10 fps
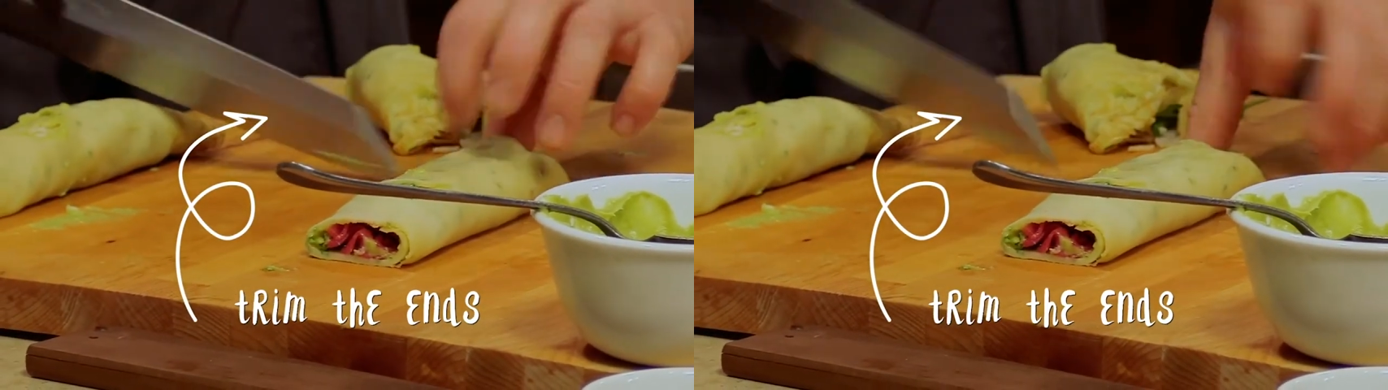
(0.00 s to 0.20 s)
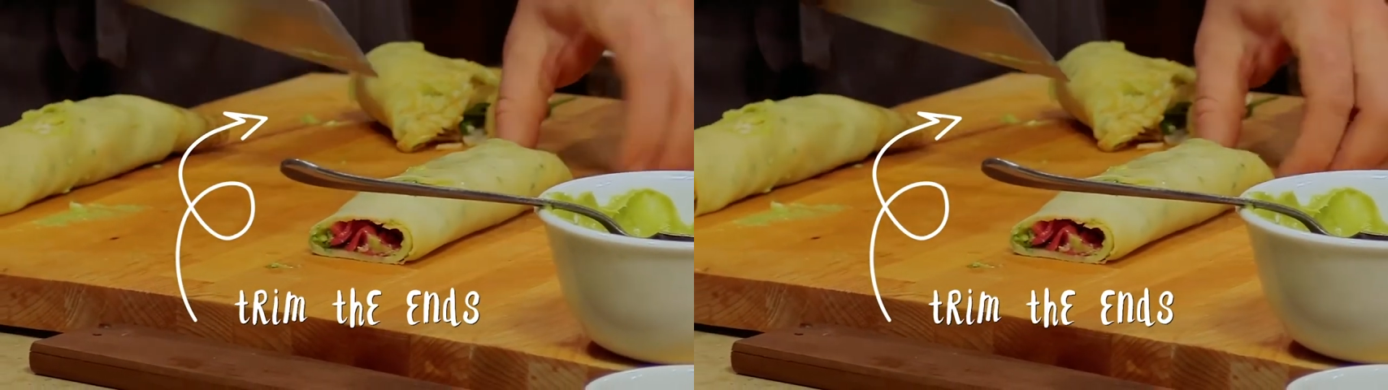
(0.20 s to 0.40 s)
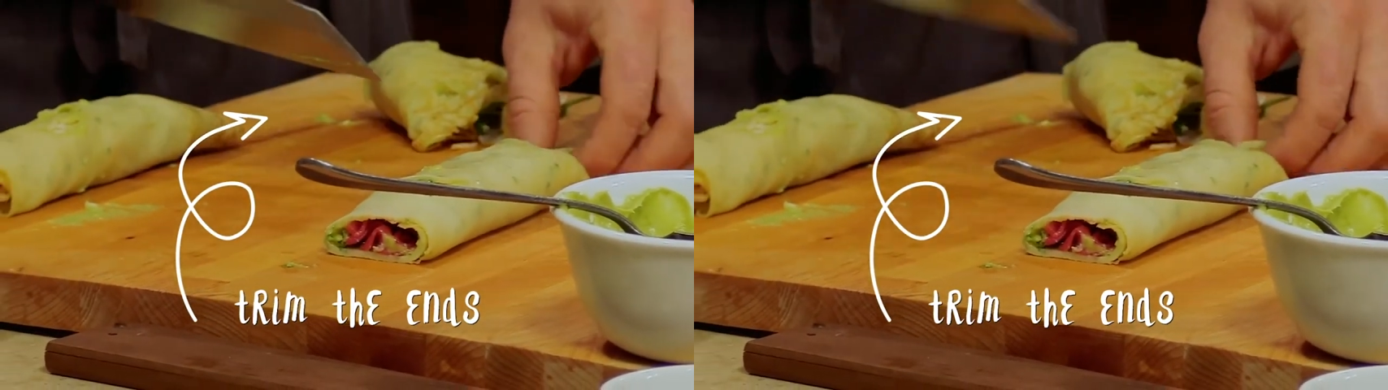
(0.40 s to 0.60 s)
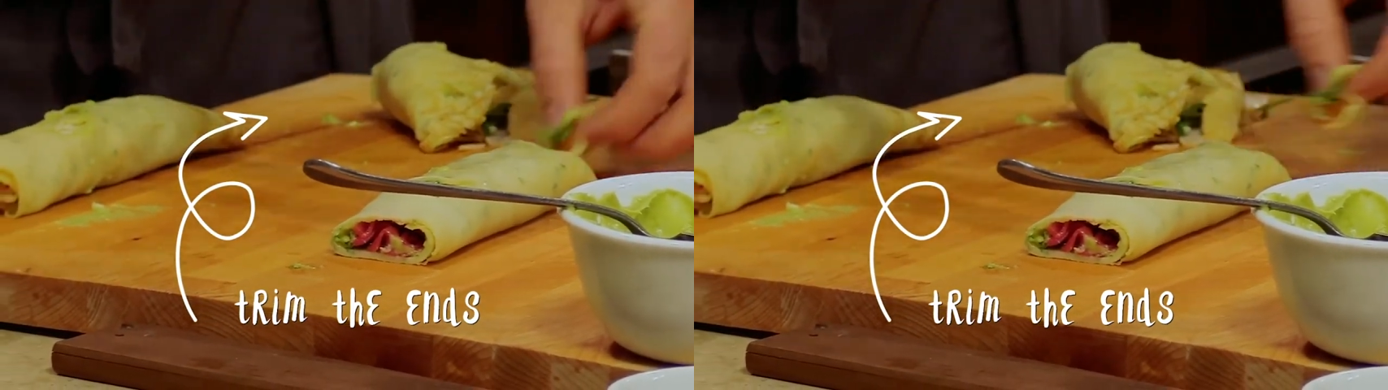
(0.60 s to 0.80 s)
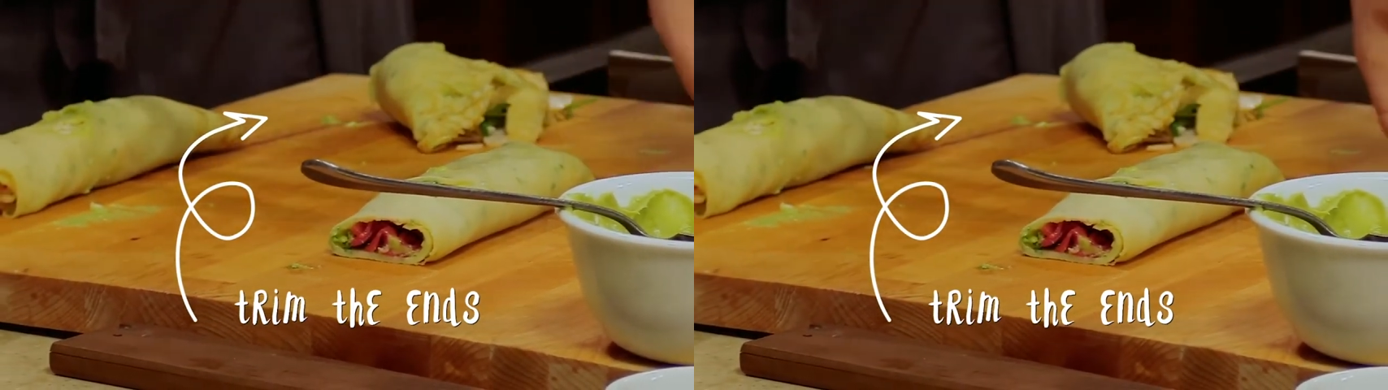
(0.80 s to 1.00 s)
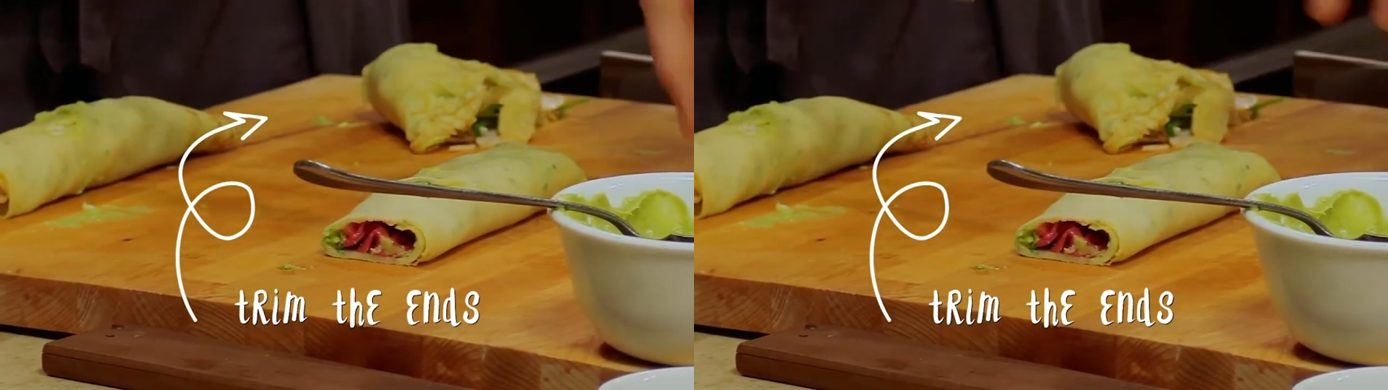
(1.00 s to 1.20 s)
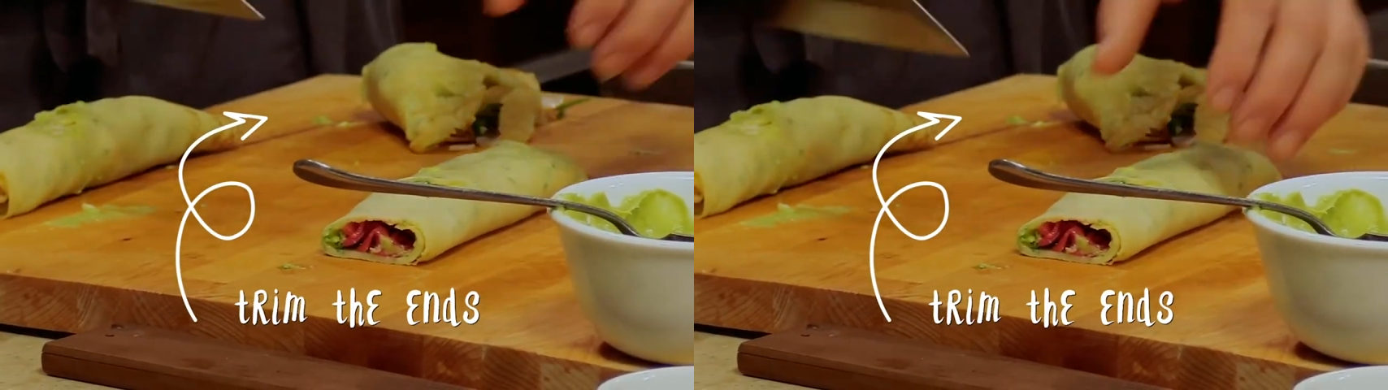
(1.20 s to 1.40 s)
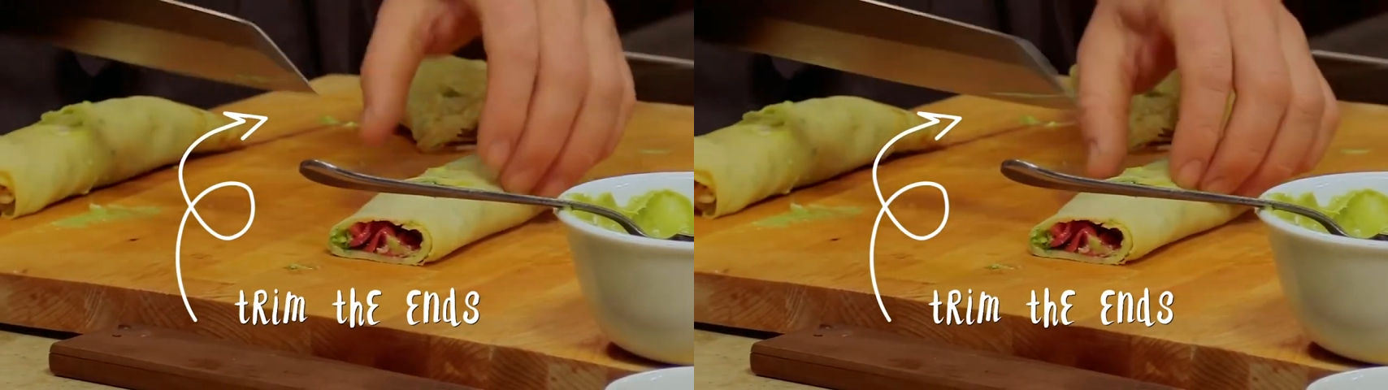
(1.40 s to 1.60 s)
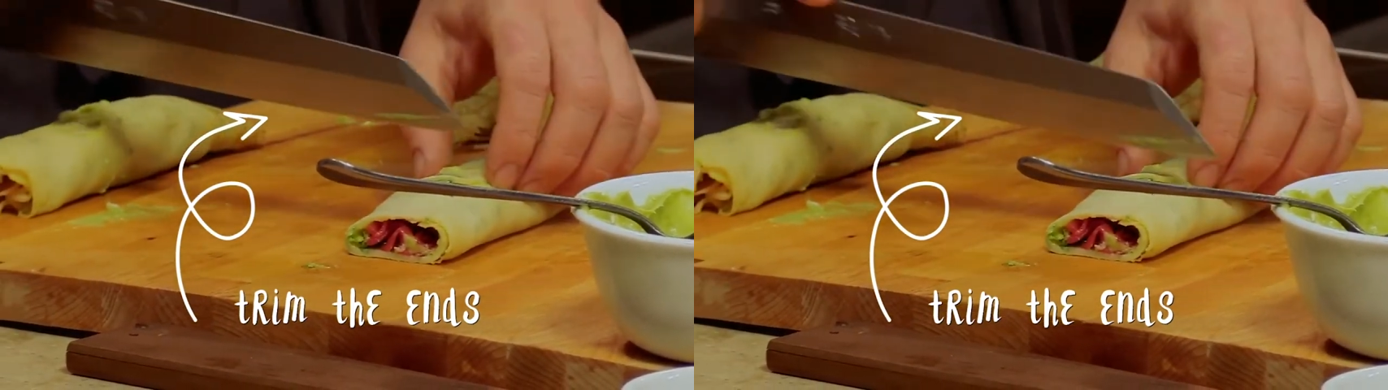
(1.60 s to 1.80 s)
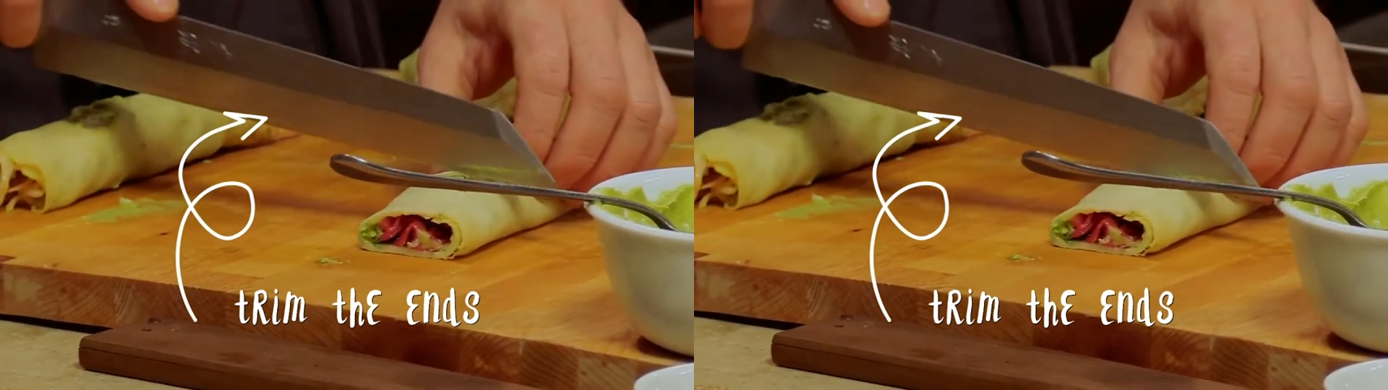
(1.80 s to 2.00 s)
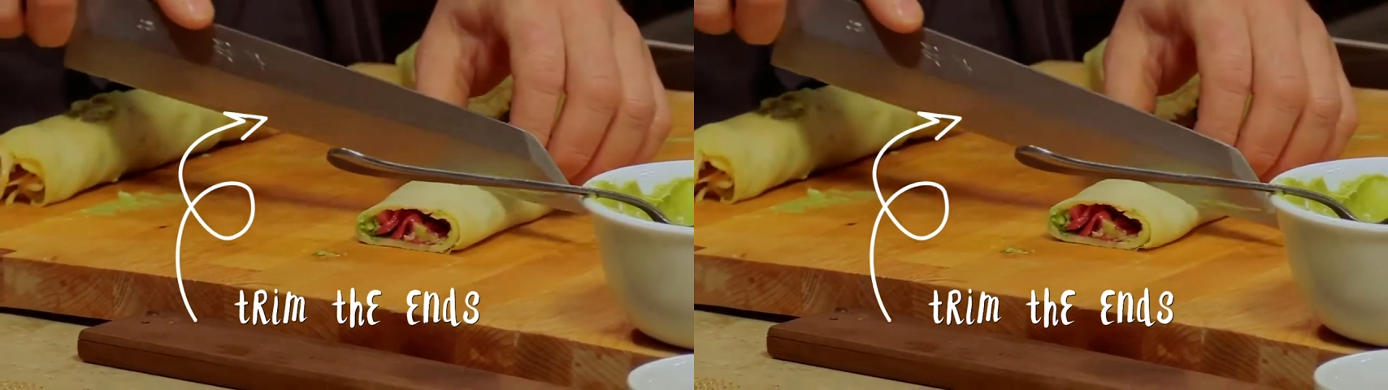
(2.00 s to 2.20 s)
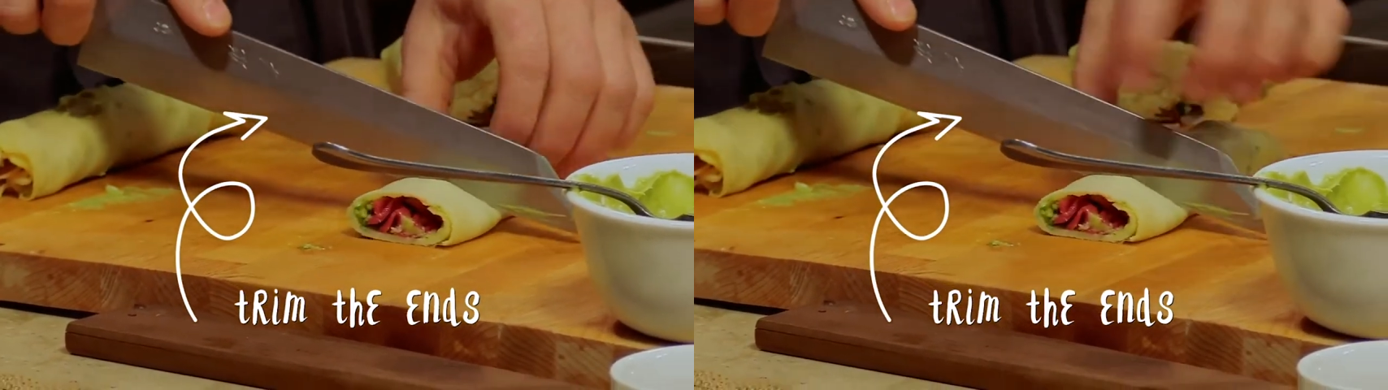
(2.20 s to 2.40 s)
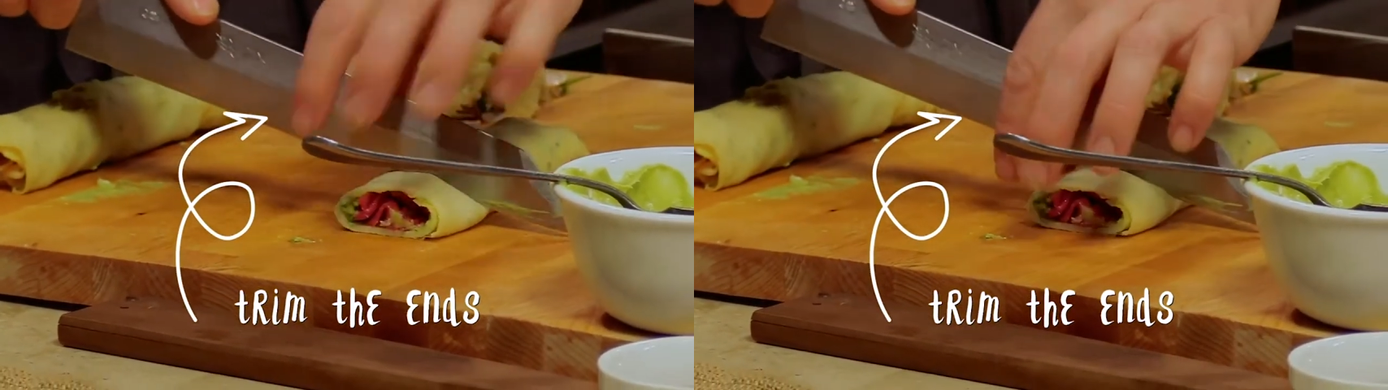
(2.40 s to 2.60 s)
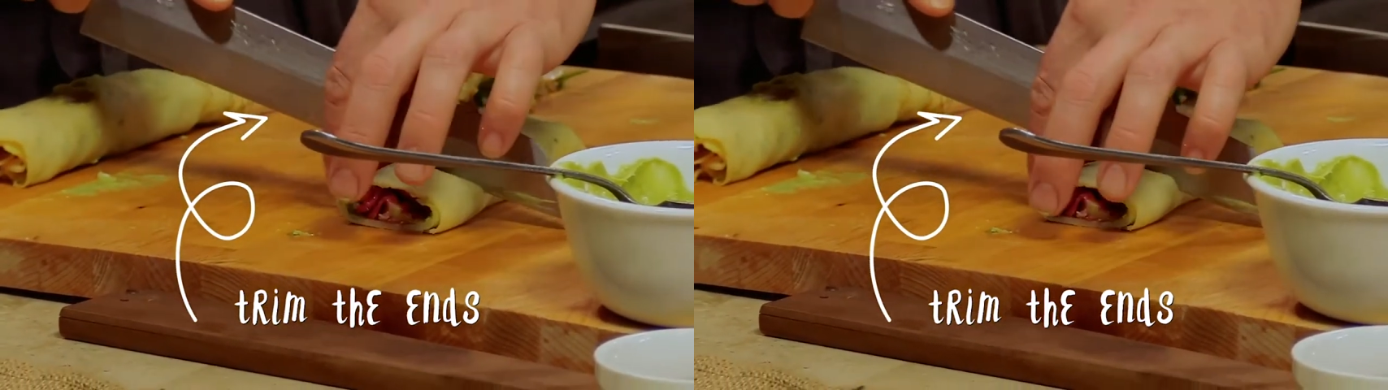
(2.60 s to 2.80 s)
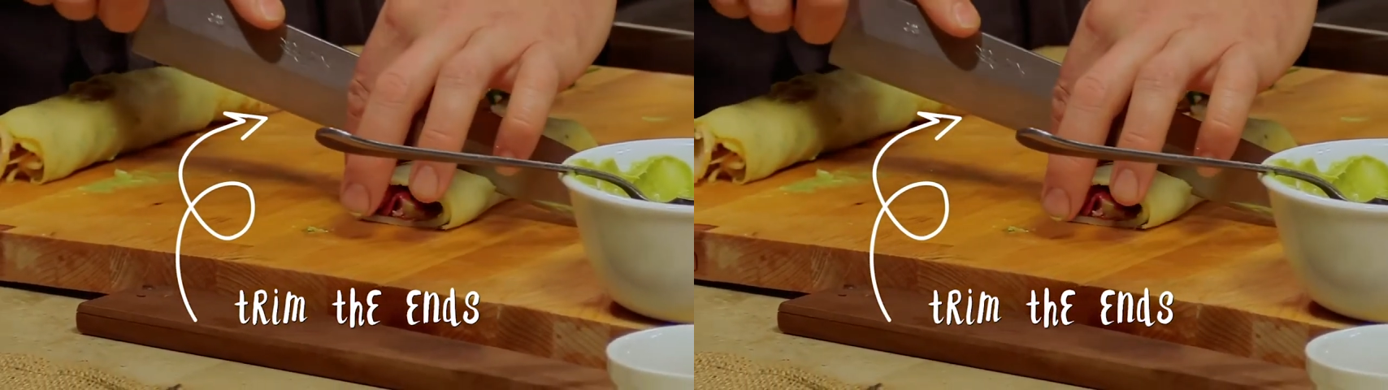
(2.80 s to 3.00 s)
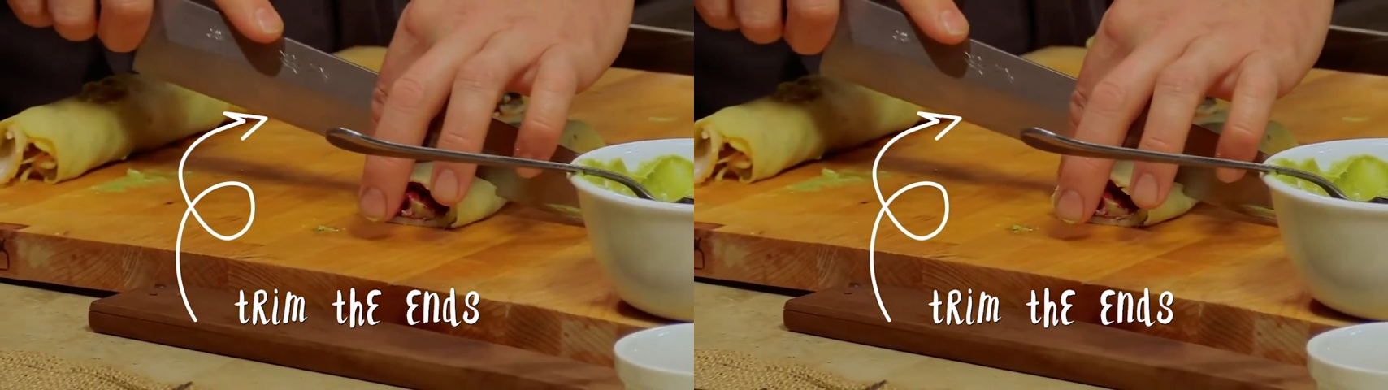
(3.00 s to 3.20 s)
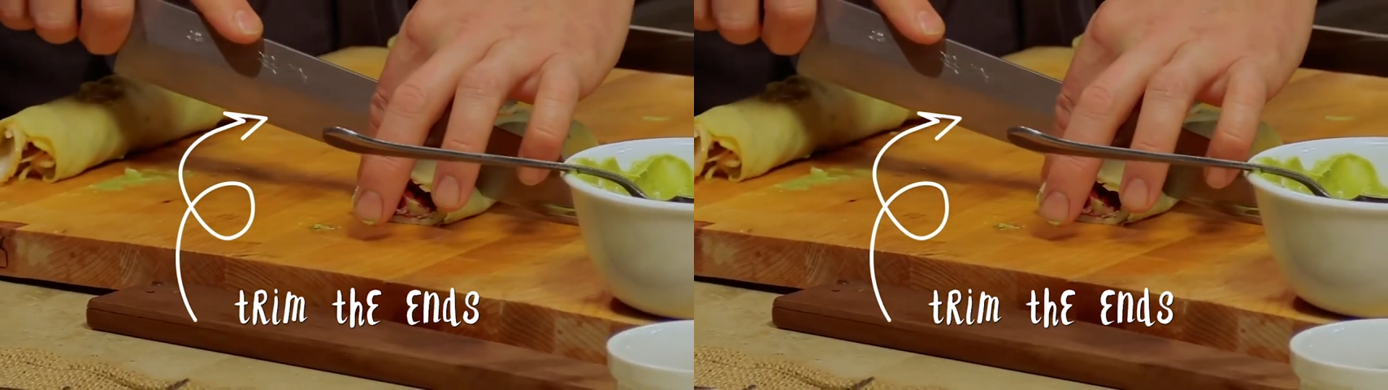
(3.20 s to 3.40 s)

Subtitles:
Nobody's mouth can be seen.